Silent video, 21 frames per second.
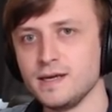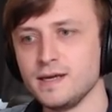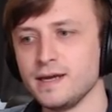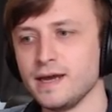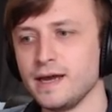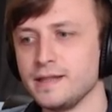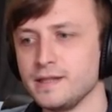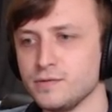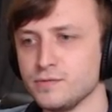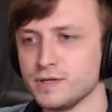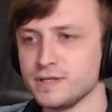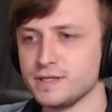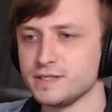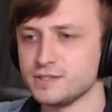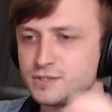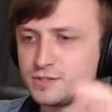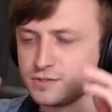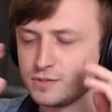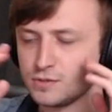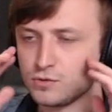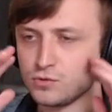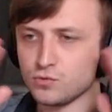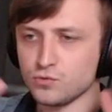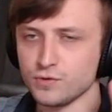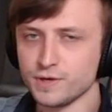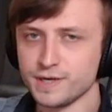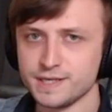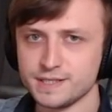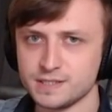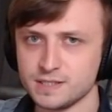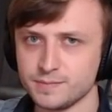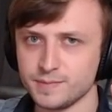And there really is just a
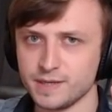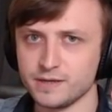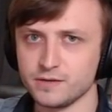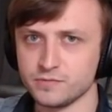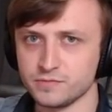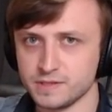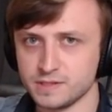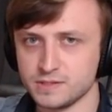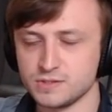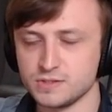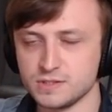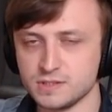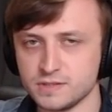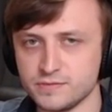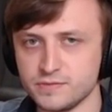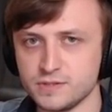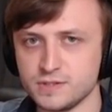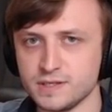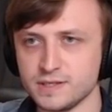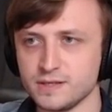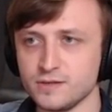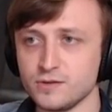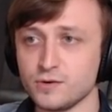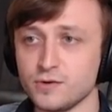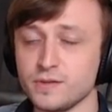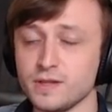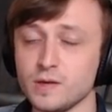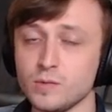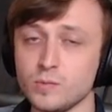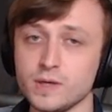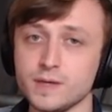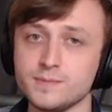crazy amount of features. If you take a look on
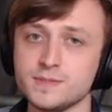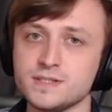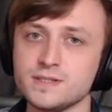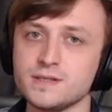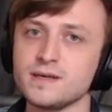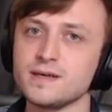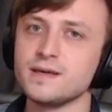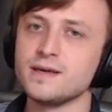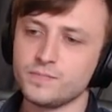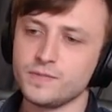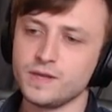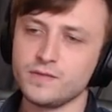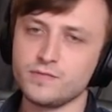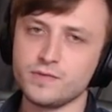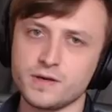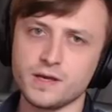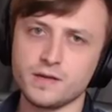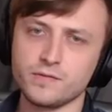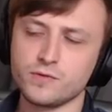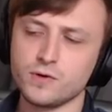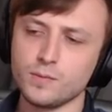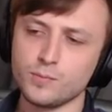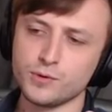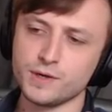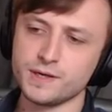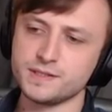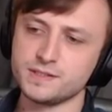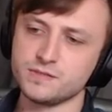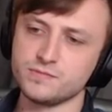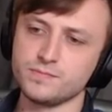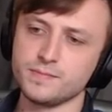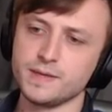their website, they kind of
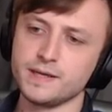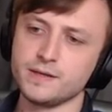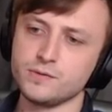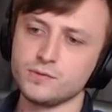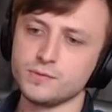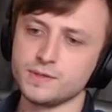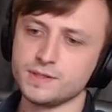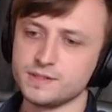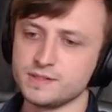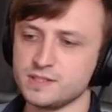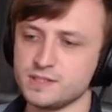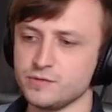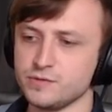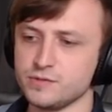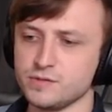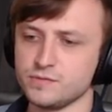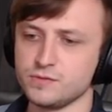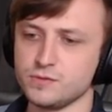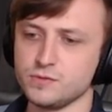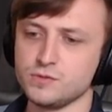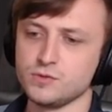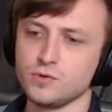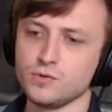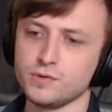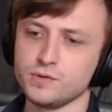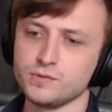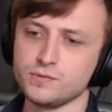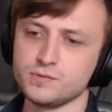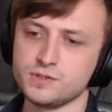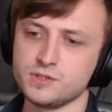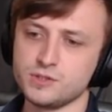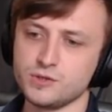comprehensive manual and series of
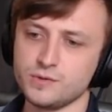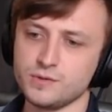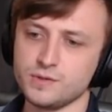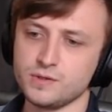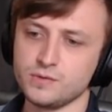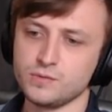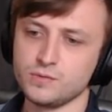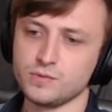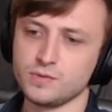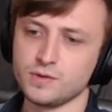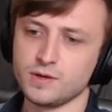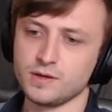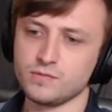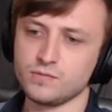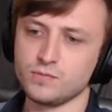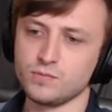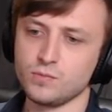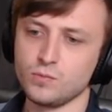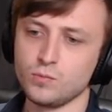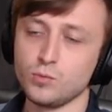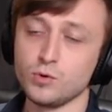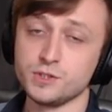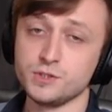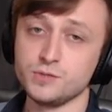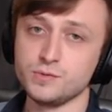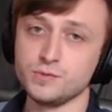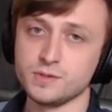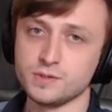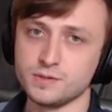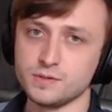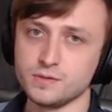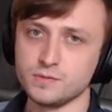tutorials showing you kind of what you
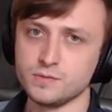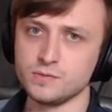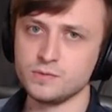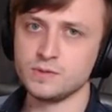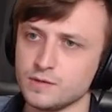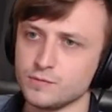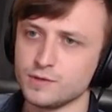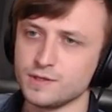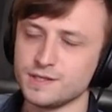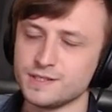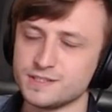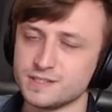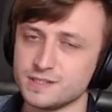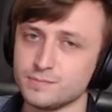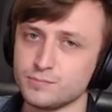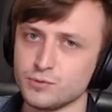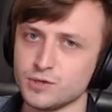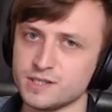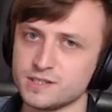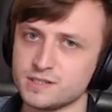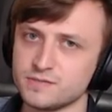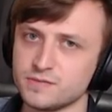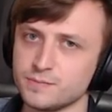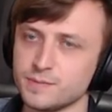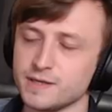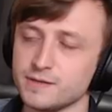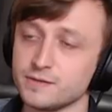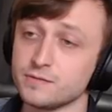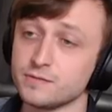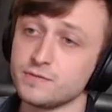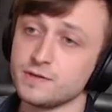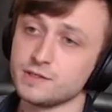can do. There really is an impressive
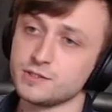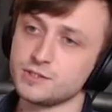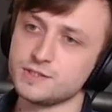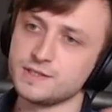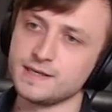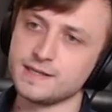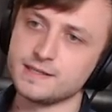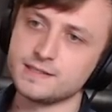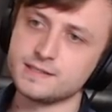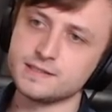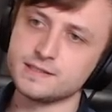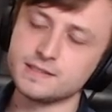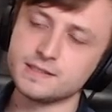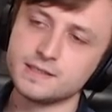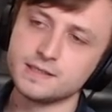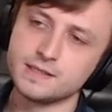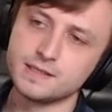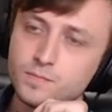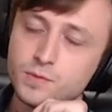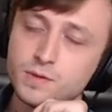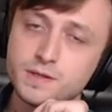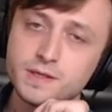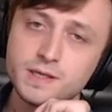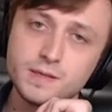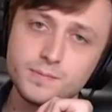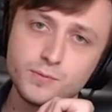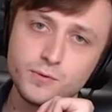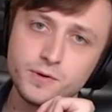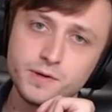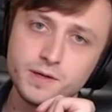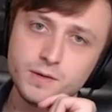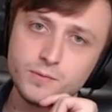amount of functionality. But a key
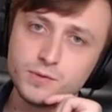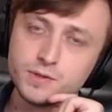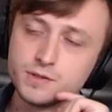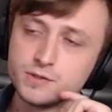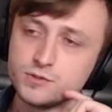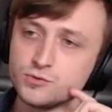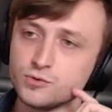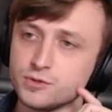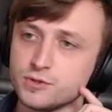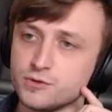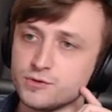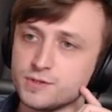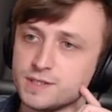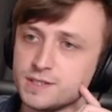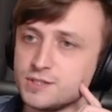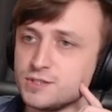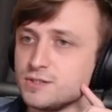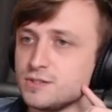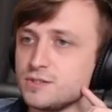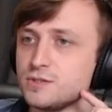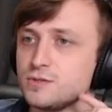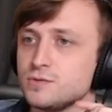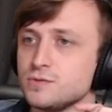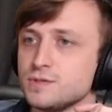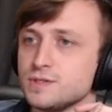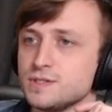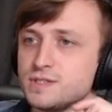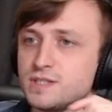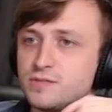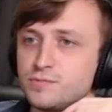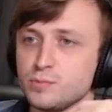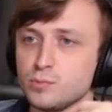point I want to draw your attention to
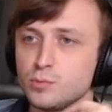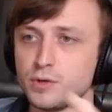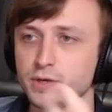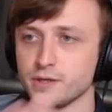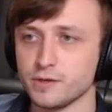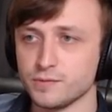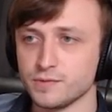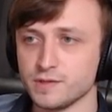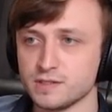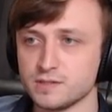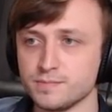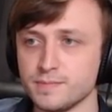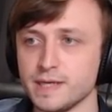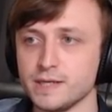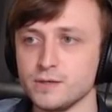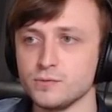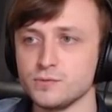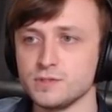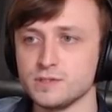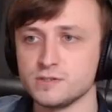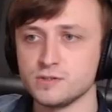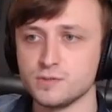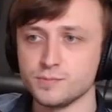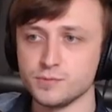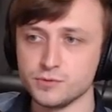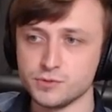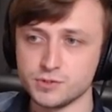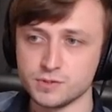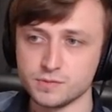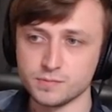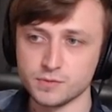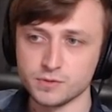is they've been working on this manual
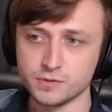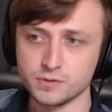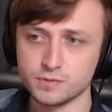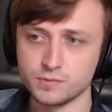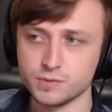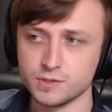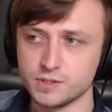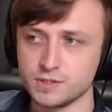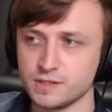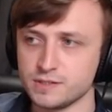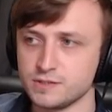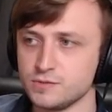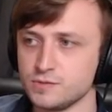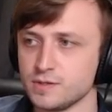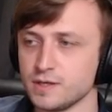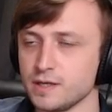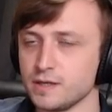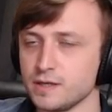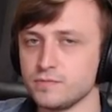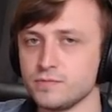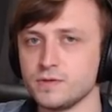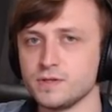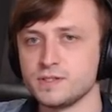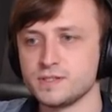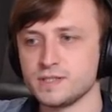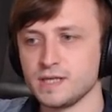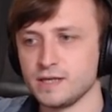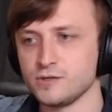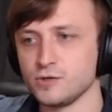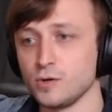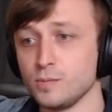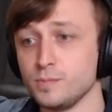distribution mode, which lets you kind of
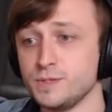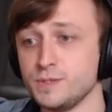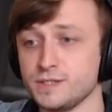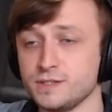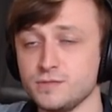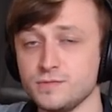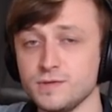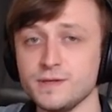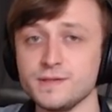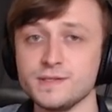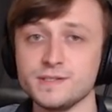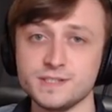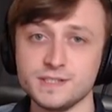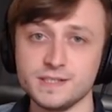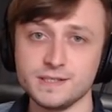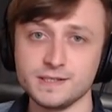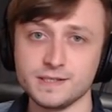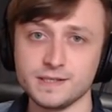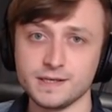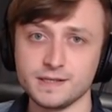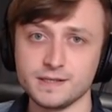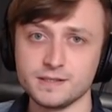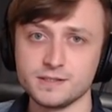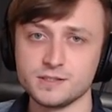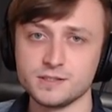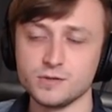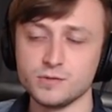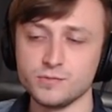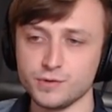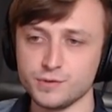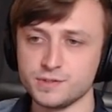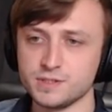scatter to objects around the scene again.
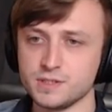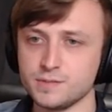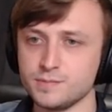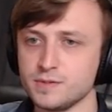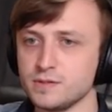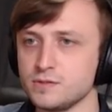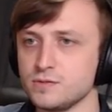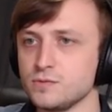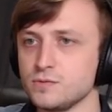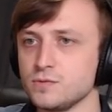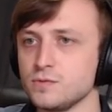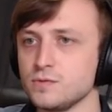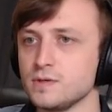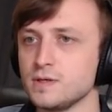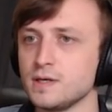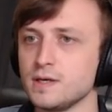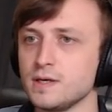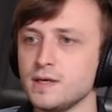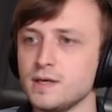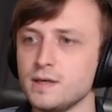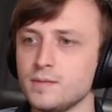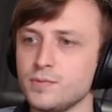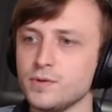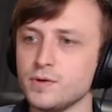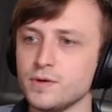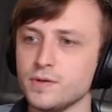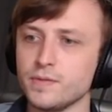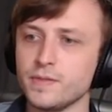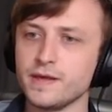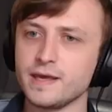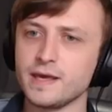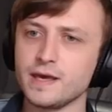So very similar tool,
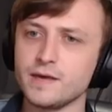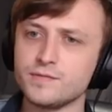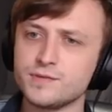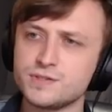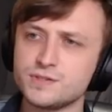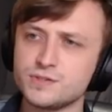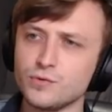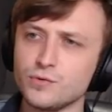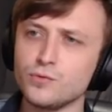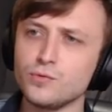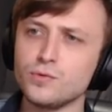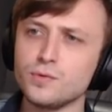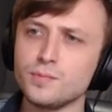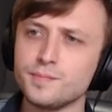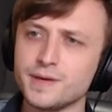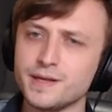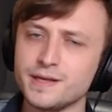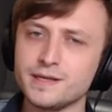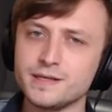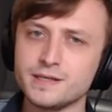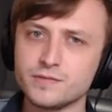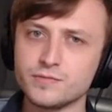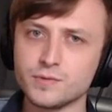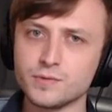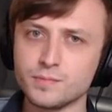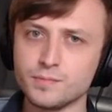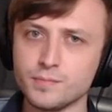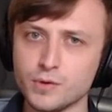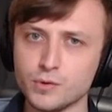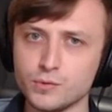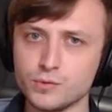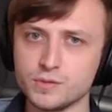but they have so many different
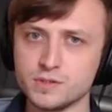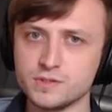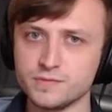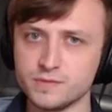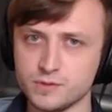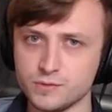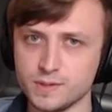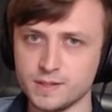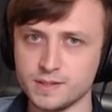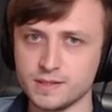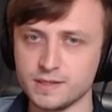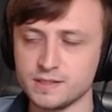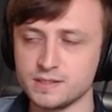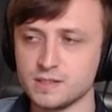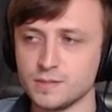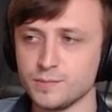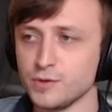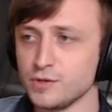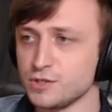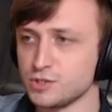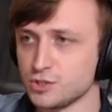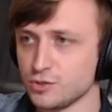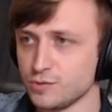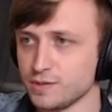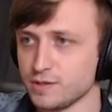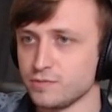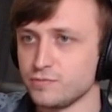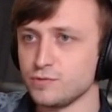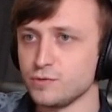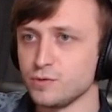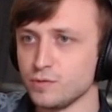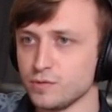modes for doing this. I'm only showing a
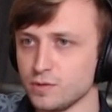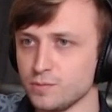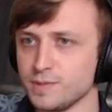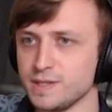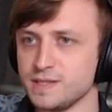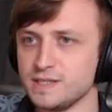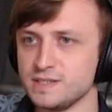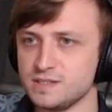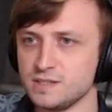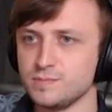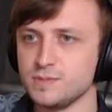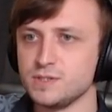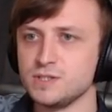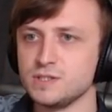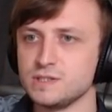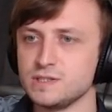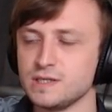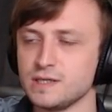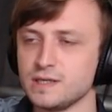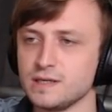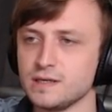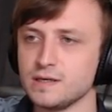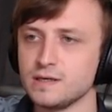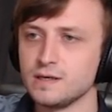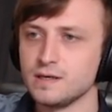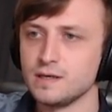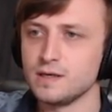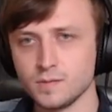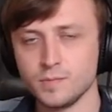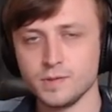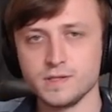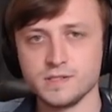few of them in these images here,
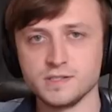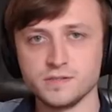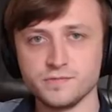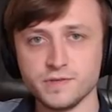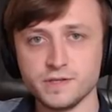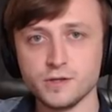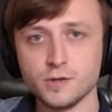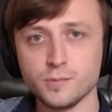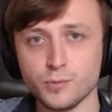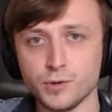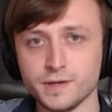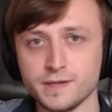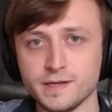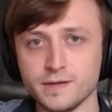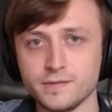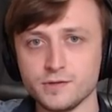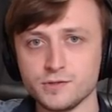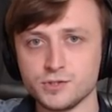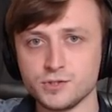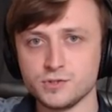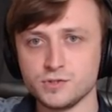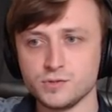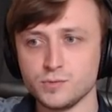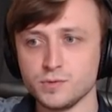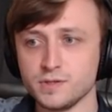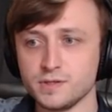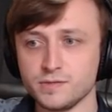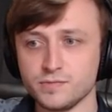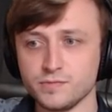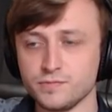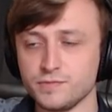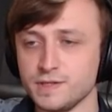but there's a video breakdown that shows you all the
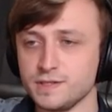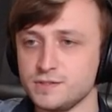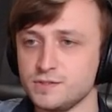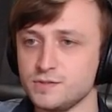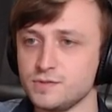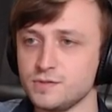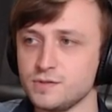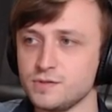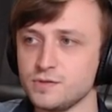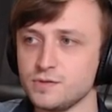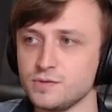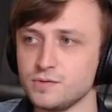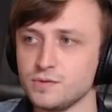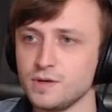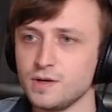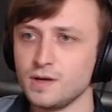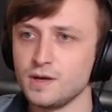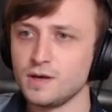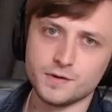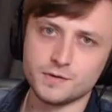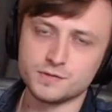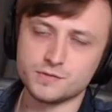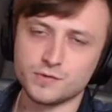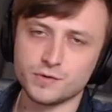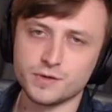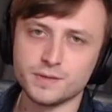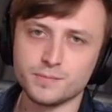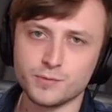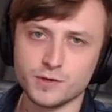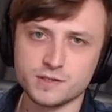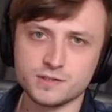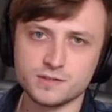different things you can do. I was very
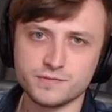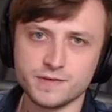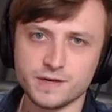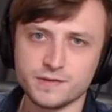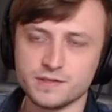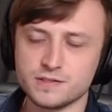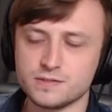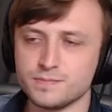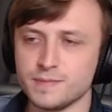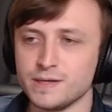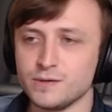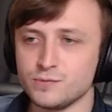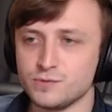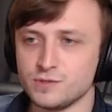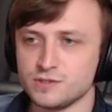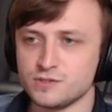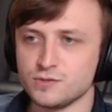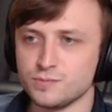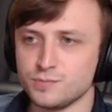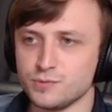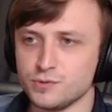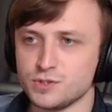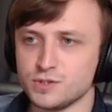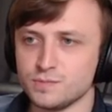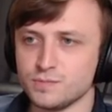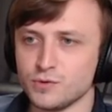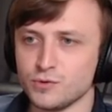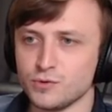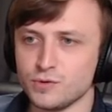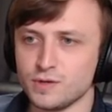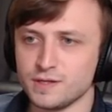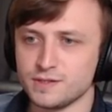impressed with how this manual distribution
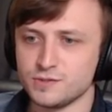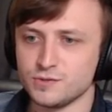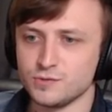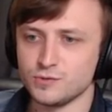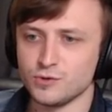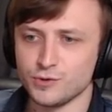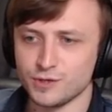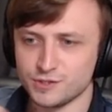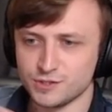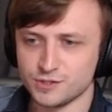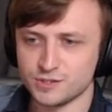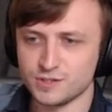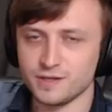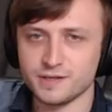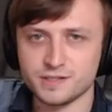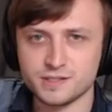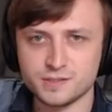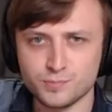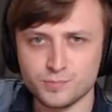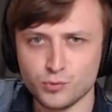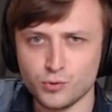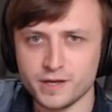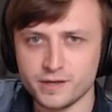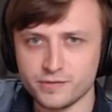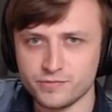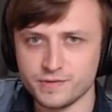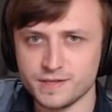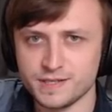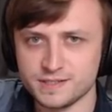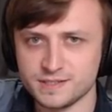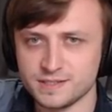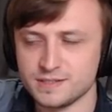mode lets you not only just like spray
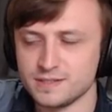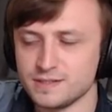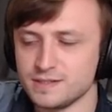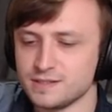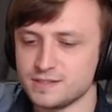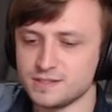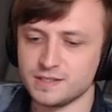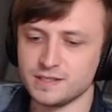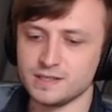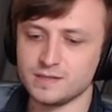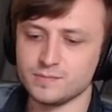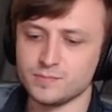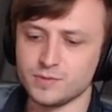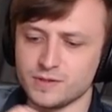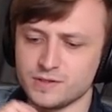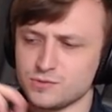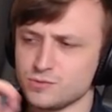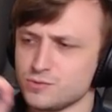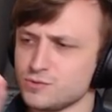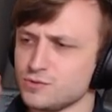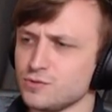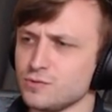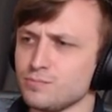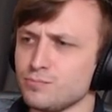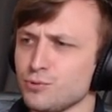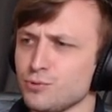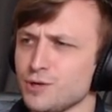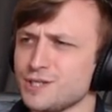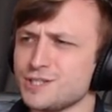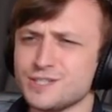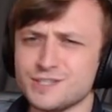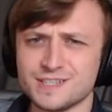things into the scene, but there's also
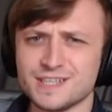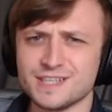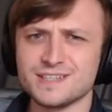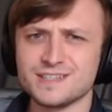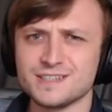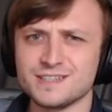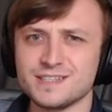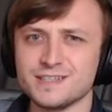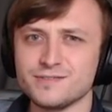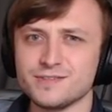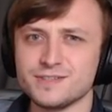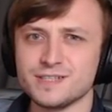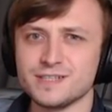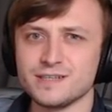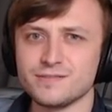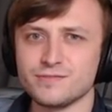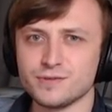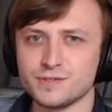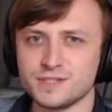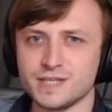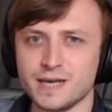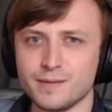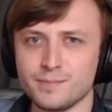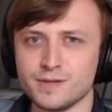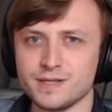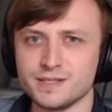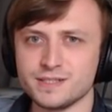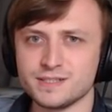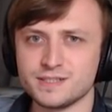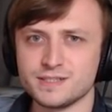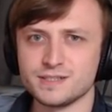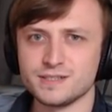pressure sensitivity for
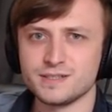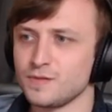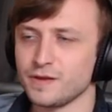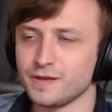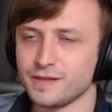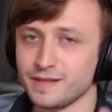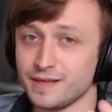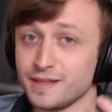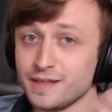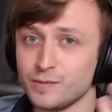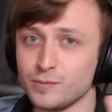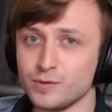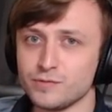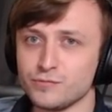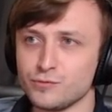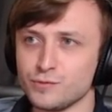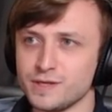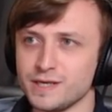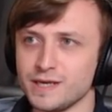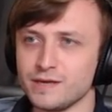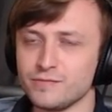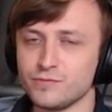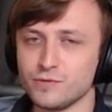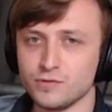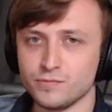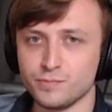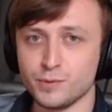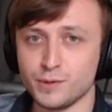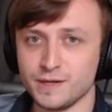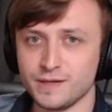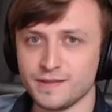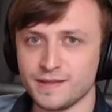tablets. Like, yeah, they went through the effort of
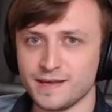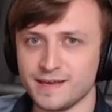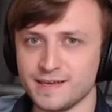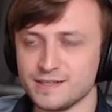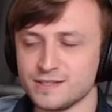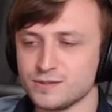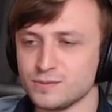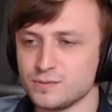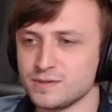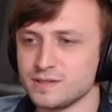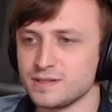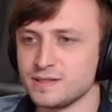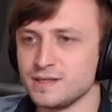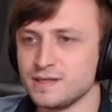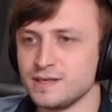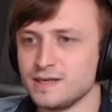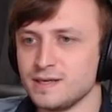putting that into it.